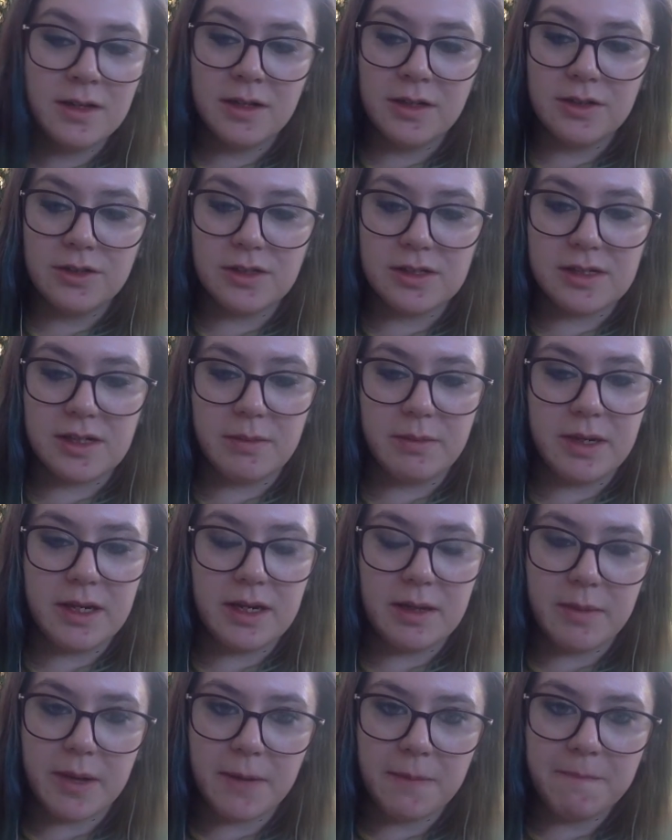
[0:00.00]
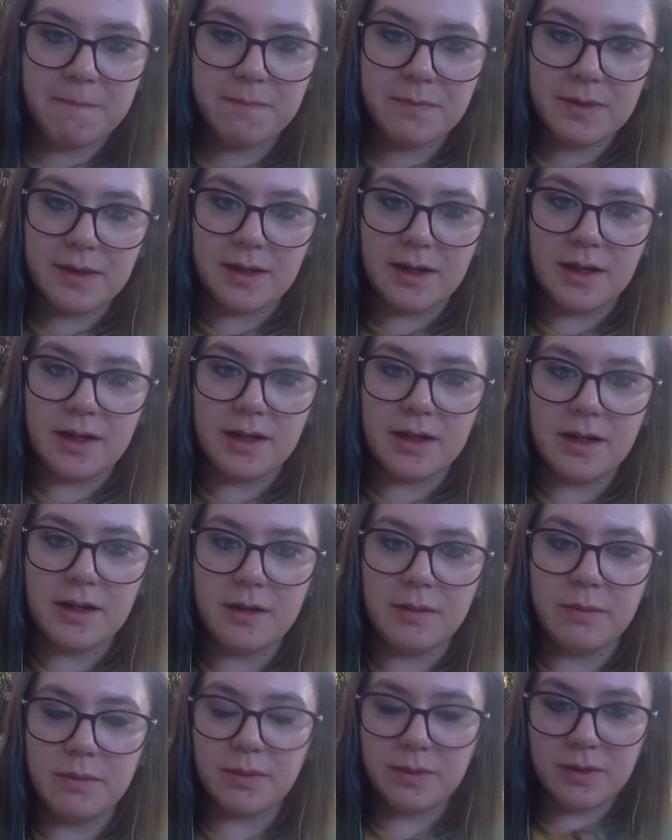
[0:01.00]
just send me an
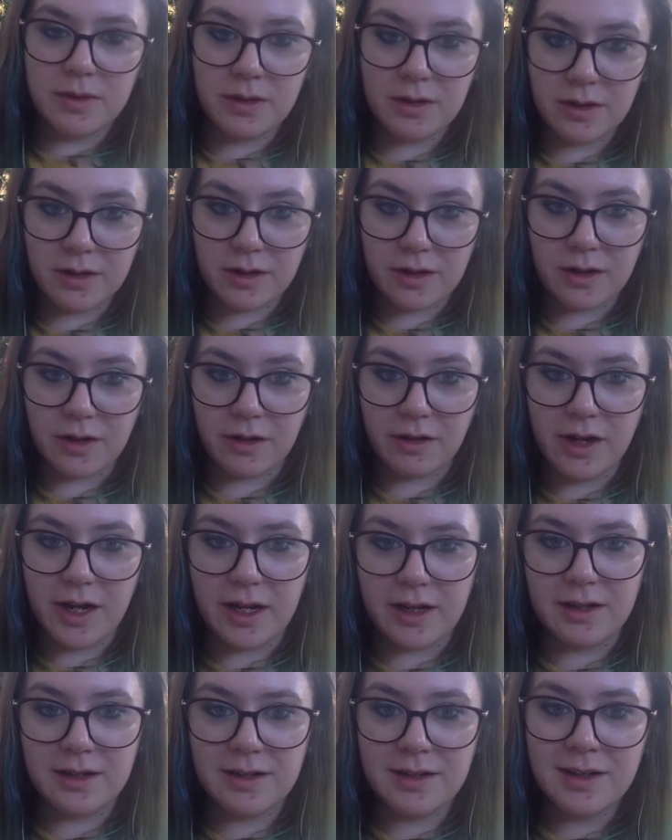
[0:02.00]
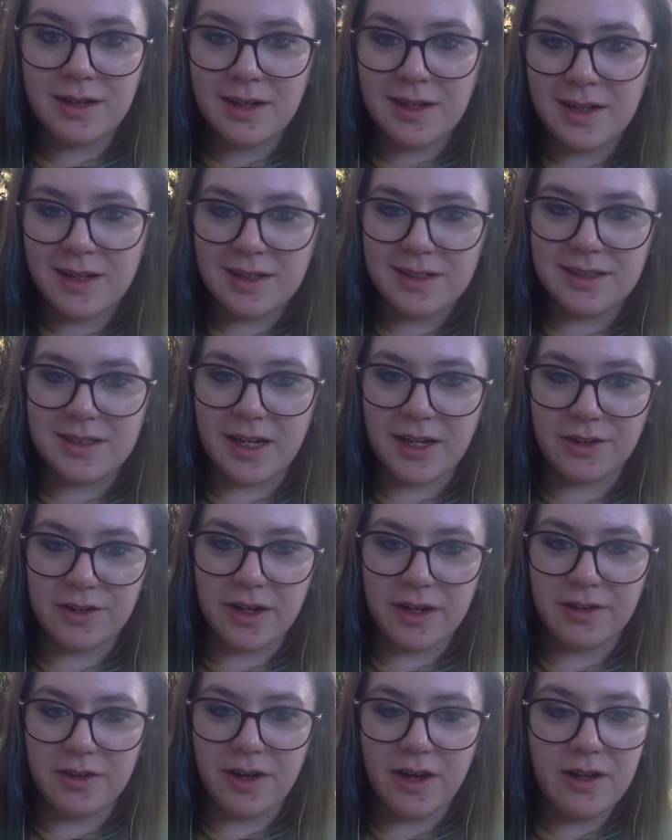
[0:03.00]
email. Alright, take
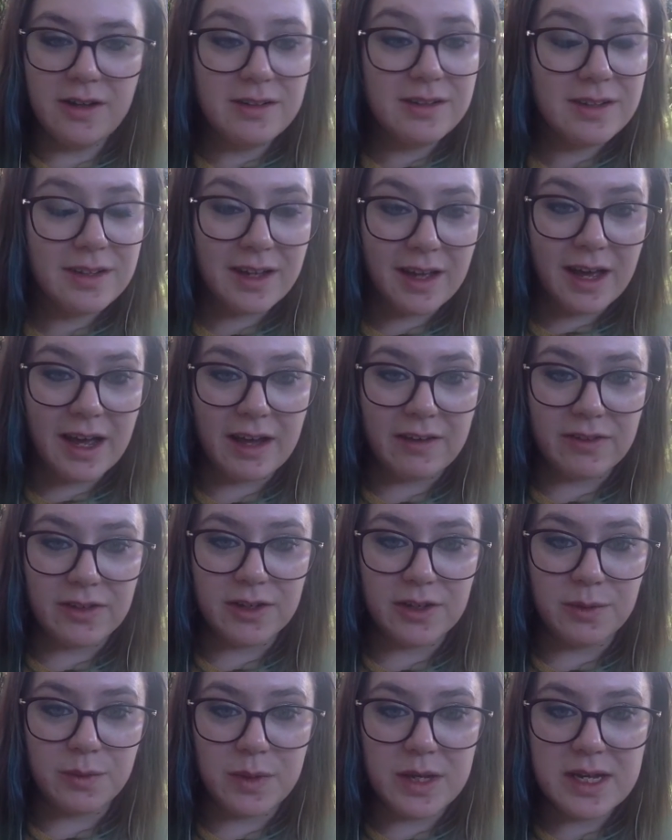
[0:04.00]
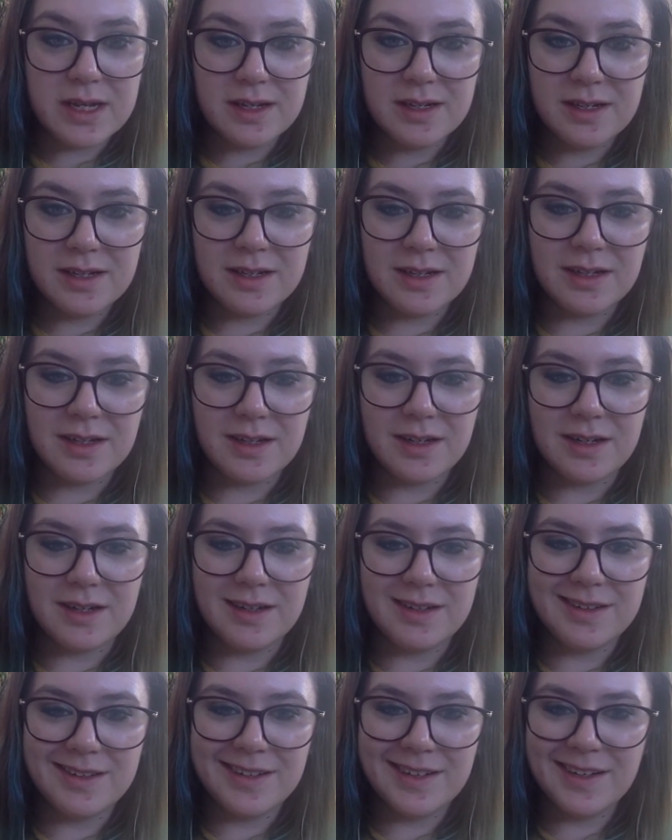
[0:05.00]
care, y'all. Have a good week.
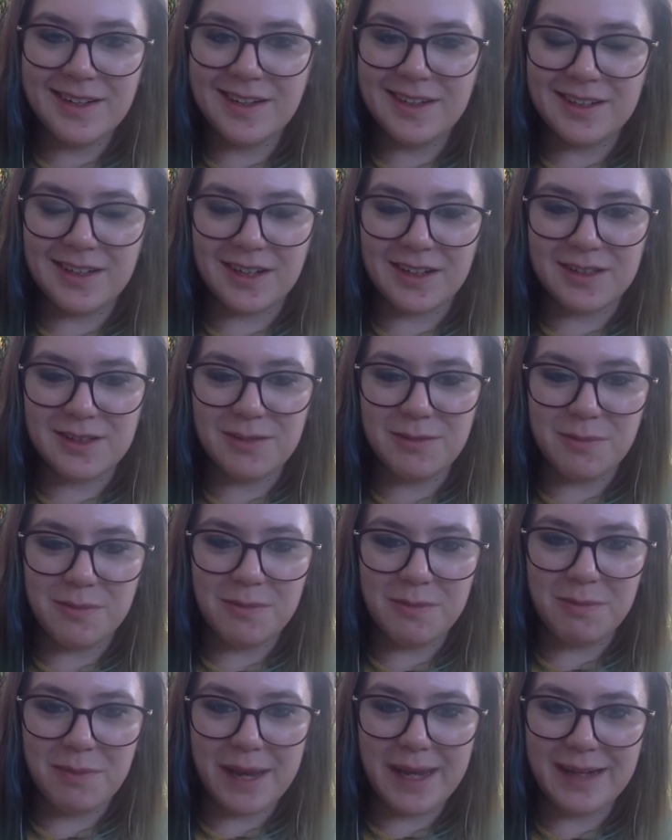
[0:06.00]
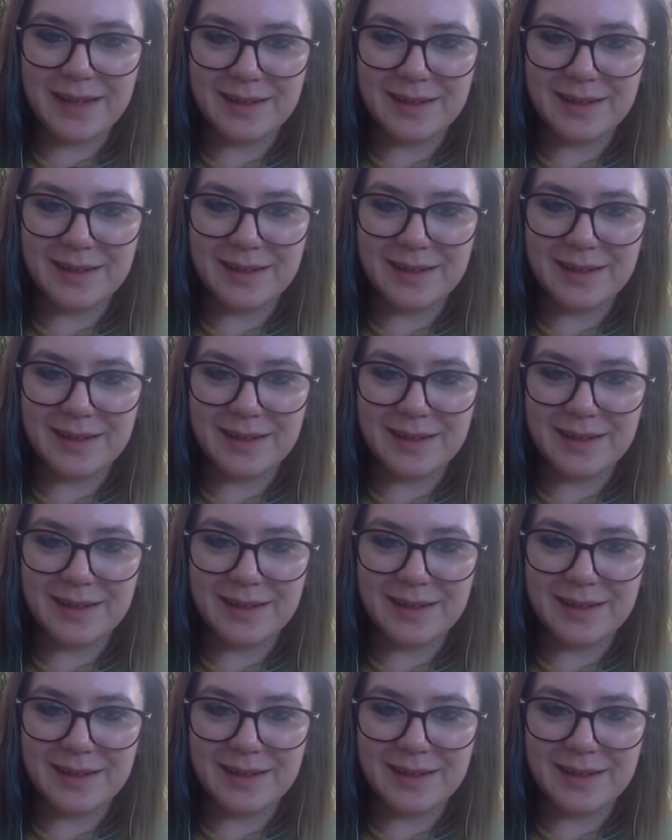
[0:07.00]
Talk soon. Bye.